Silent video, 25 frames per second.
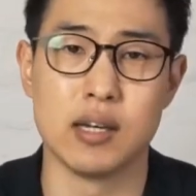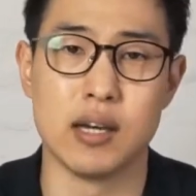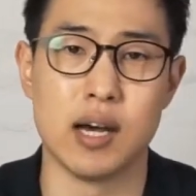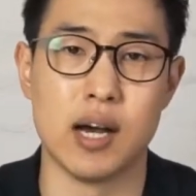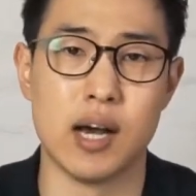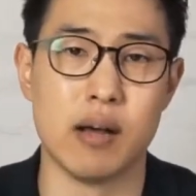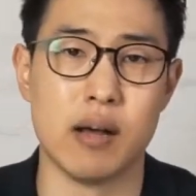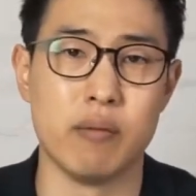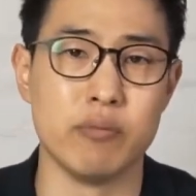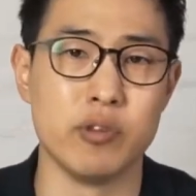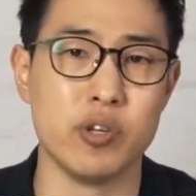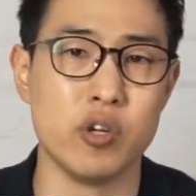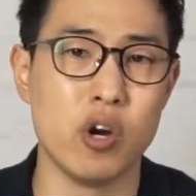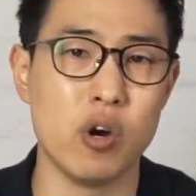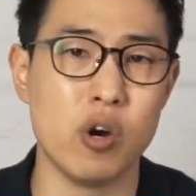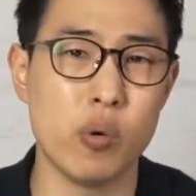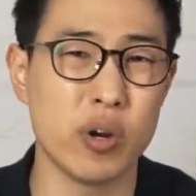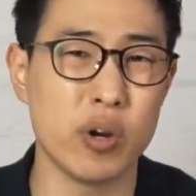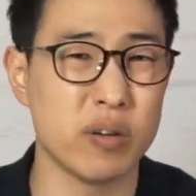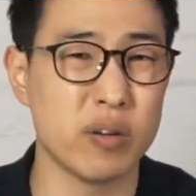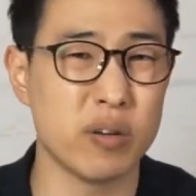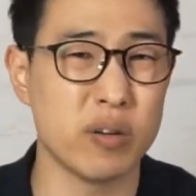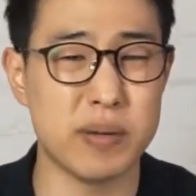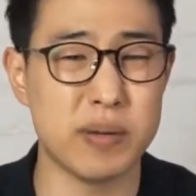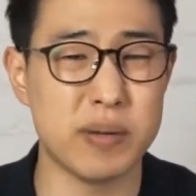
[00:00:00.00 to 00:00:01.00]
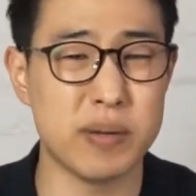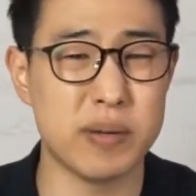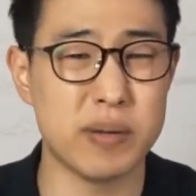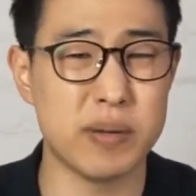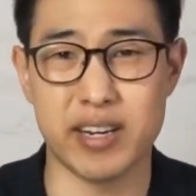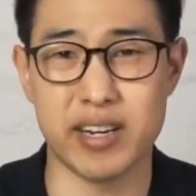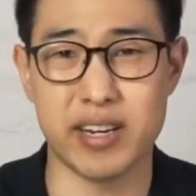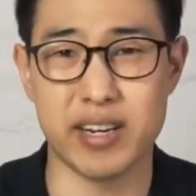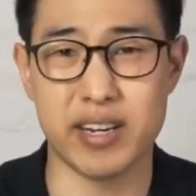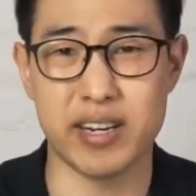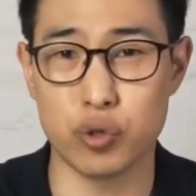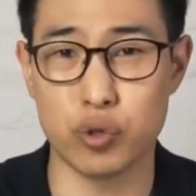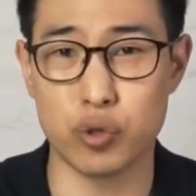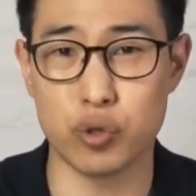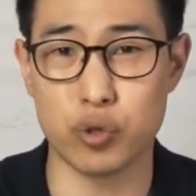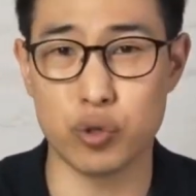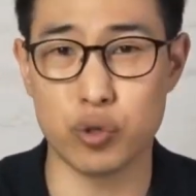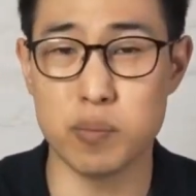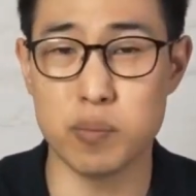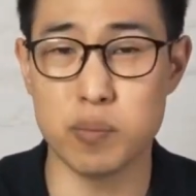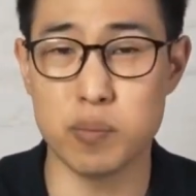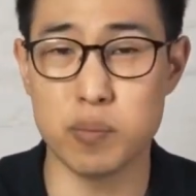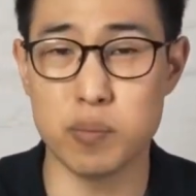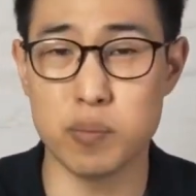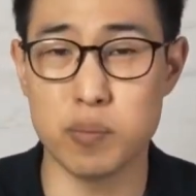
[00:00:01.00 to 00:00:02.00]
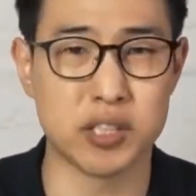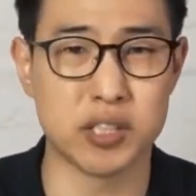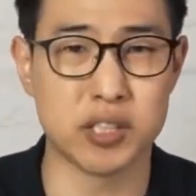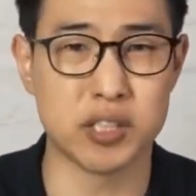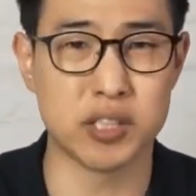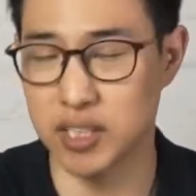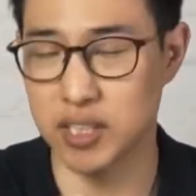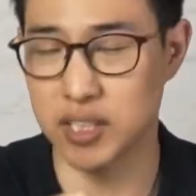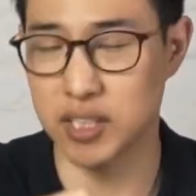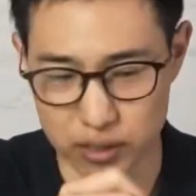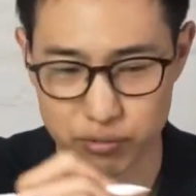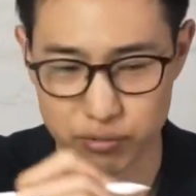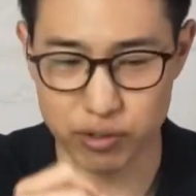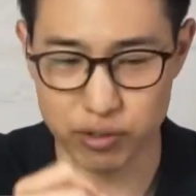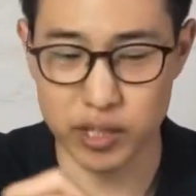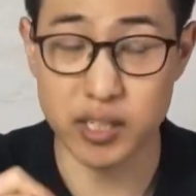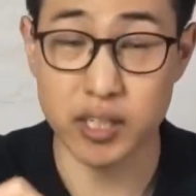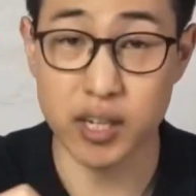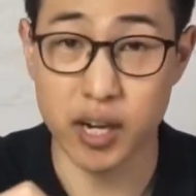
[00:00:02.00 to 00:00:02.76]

You don't want to be writing too much because it's just very